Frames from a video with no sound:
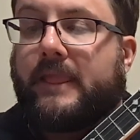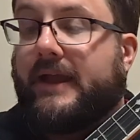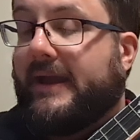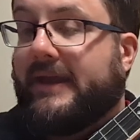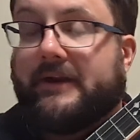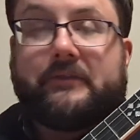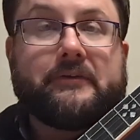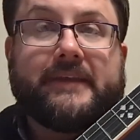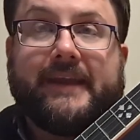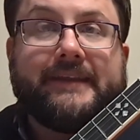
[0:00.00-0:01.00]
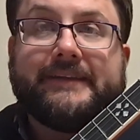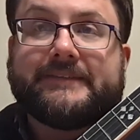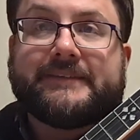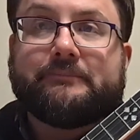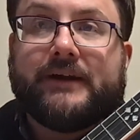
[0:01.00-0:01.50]
I had other
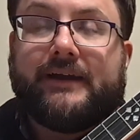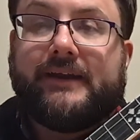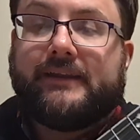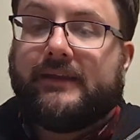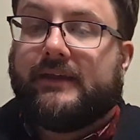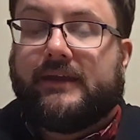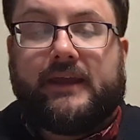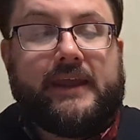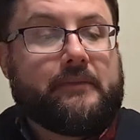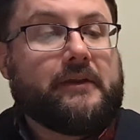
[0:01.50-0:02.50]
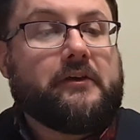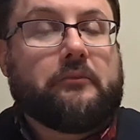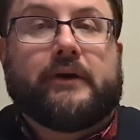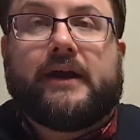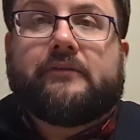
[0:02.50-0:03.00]
candidates in mind. Hey, I'm going to go
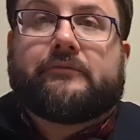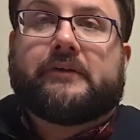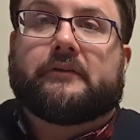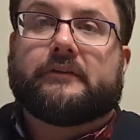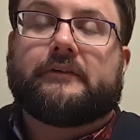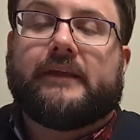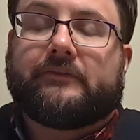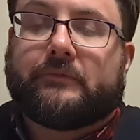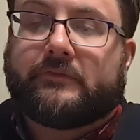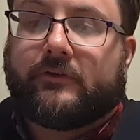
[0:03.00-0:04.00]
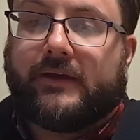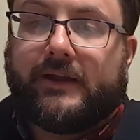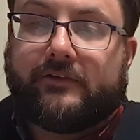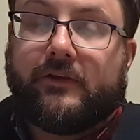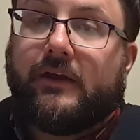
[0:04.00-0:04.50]
buy a fiddle, learn that from
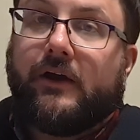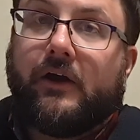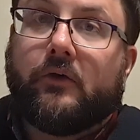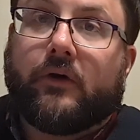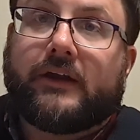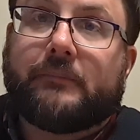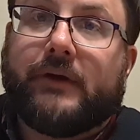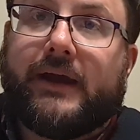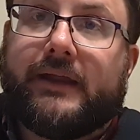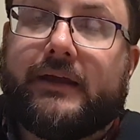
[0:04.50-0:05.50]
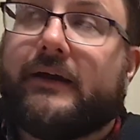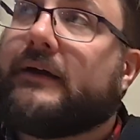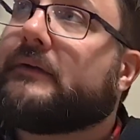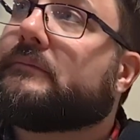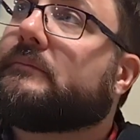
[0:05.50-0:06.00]
scratch. Oh, or I could buy
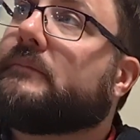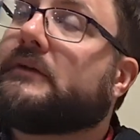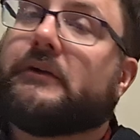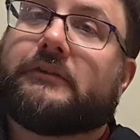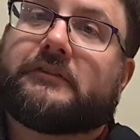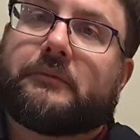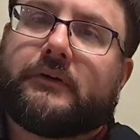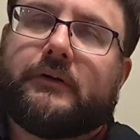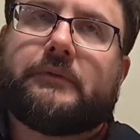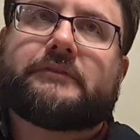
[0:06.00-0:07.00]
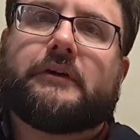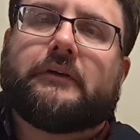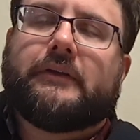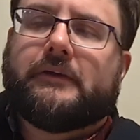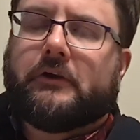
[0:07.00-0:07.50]
a dulcimer, almost
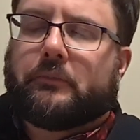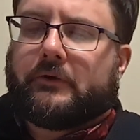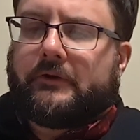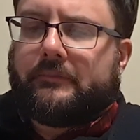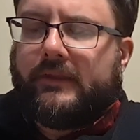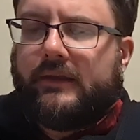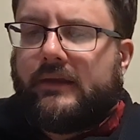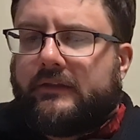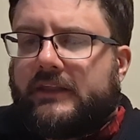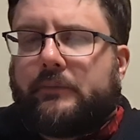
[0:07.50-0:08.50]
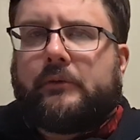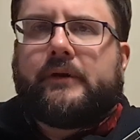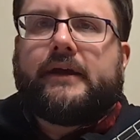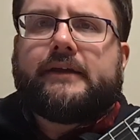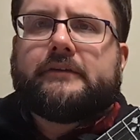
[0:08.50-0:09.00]
called it a dobro. Thought about
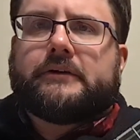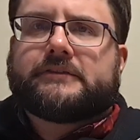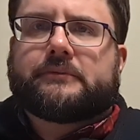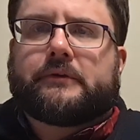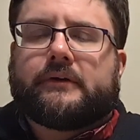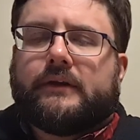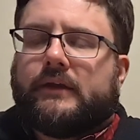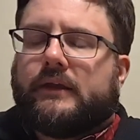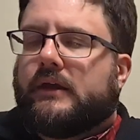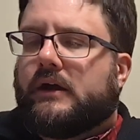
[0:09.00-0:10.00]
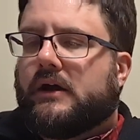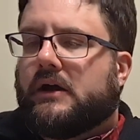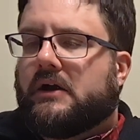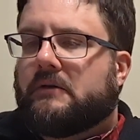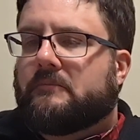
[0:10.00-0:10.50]
buying a dulcimer.
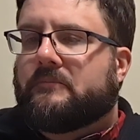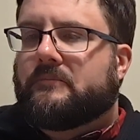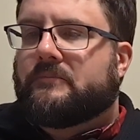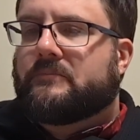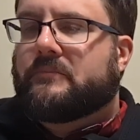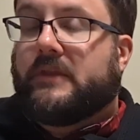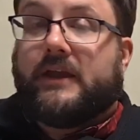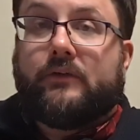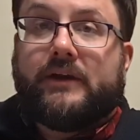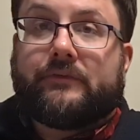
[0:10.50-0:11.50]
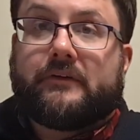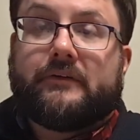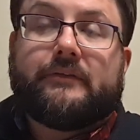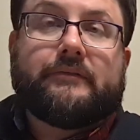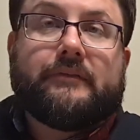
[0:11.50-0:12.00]
Um,
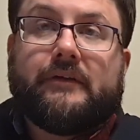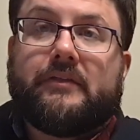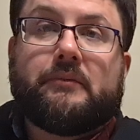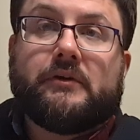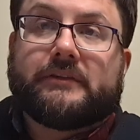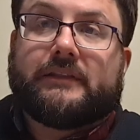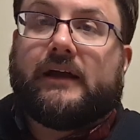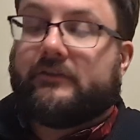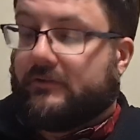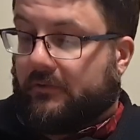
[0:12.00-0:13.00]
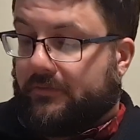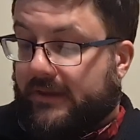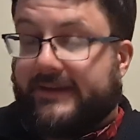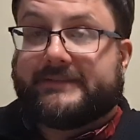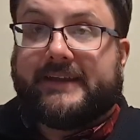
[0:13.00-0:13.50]
However, the most logical
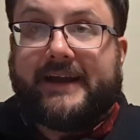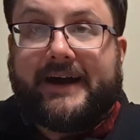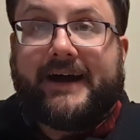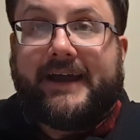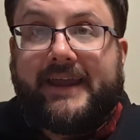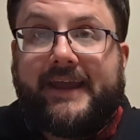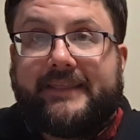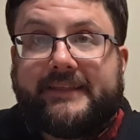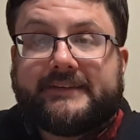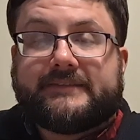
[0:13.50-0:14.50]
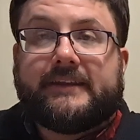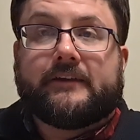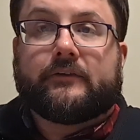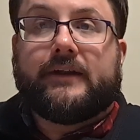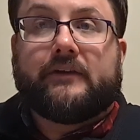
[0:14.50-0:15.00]
thing is that I had this
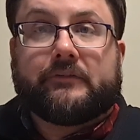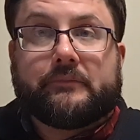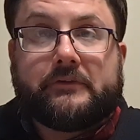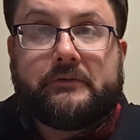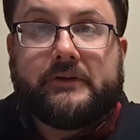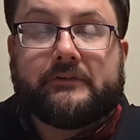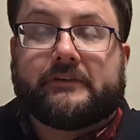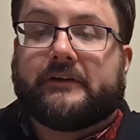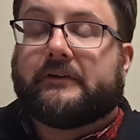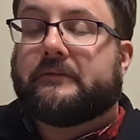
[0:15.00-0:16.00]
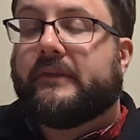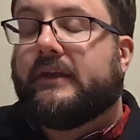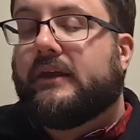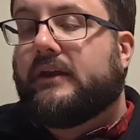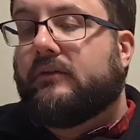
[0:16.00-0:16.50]
sitting around from 2 years ago
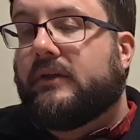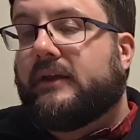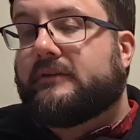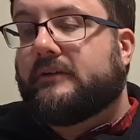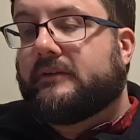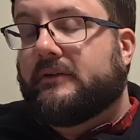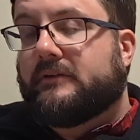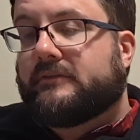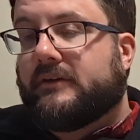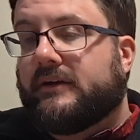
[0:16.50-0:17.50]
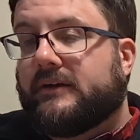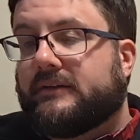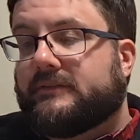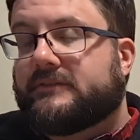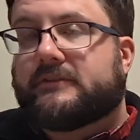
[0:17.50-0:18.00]
when I took those
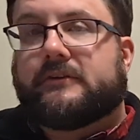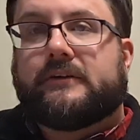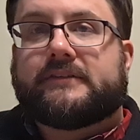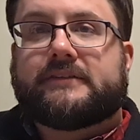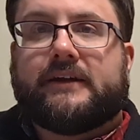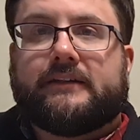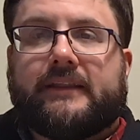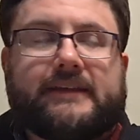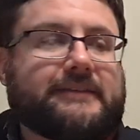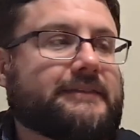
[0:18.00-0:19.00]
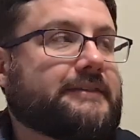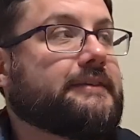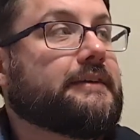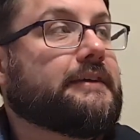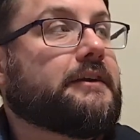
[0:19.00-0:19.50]
Scruggs style lessons and
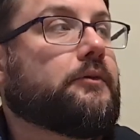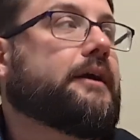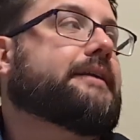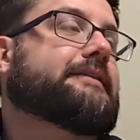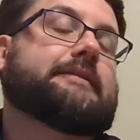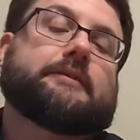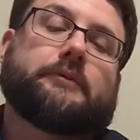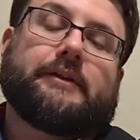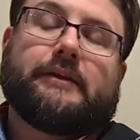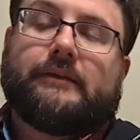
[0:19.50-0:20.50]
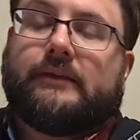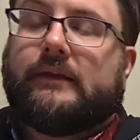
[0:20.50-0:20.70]
didn't quite stick with it.